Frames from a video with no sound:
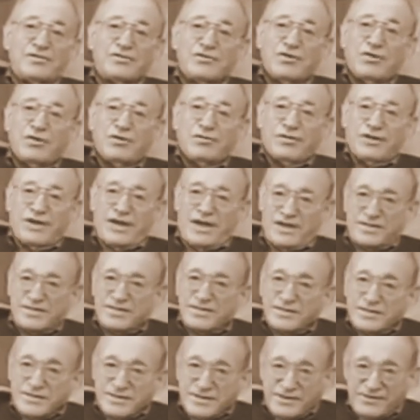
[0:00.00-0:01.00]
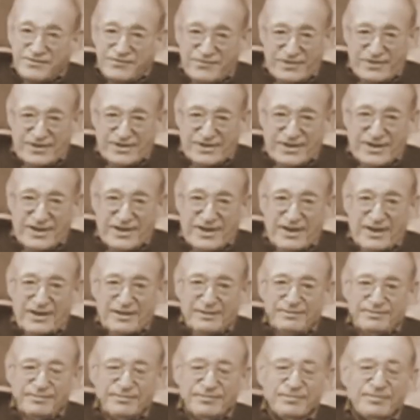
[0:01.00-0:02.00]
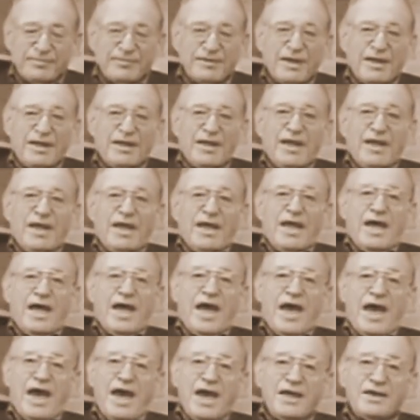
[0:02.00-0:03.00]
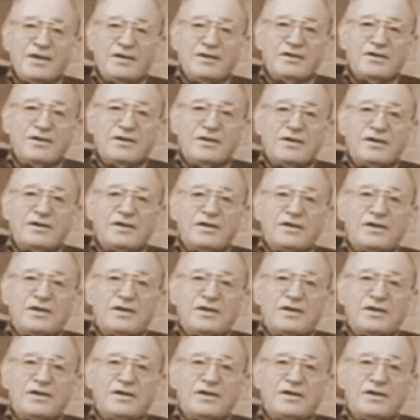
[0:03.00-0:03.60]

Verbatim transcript: it's called the SEC Vidicon, and